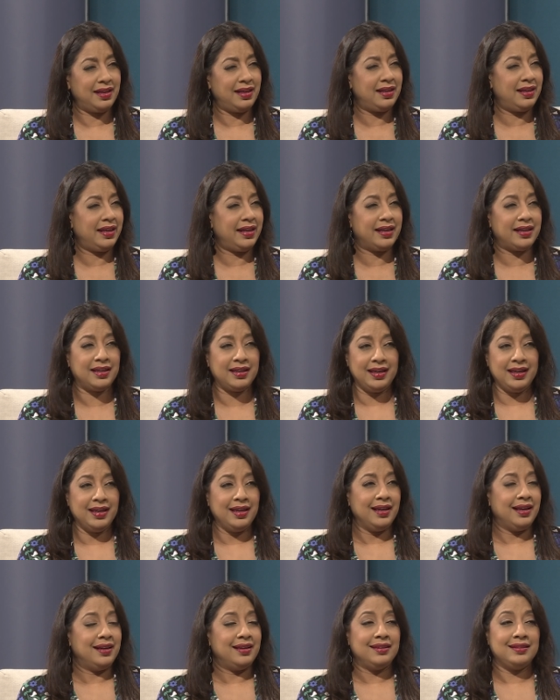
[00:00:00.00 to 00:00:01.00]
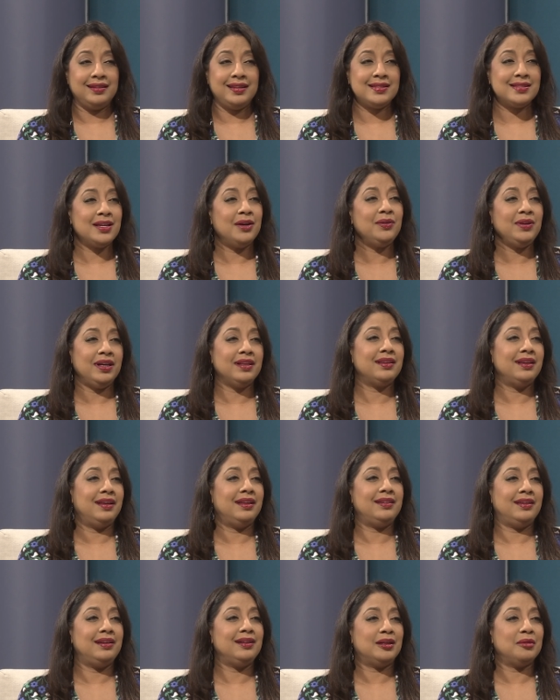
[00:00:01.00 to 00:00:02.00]
They're like, they sound like
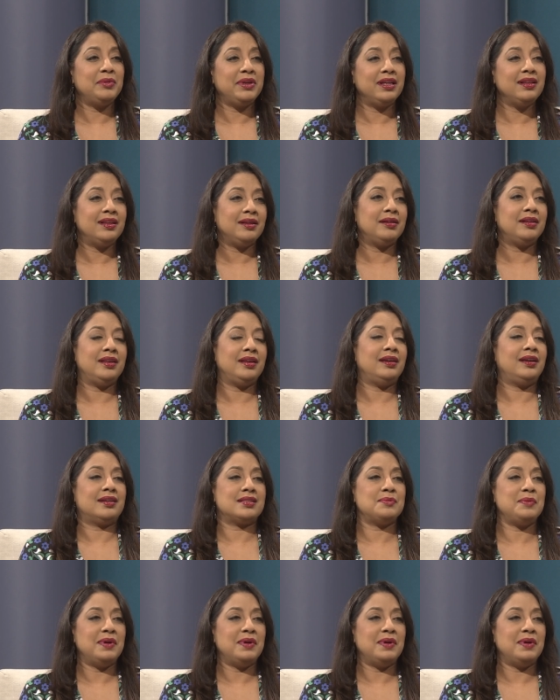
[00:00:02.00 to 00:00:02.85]
they're, they're a little bit in the, the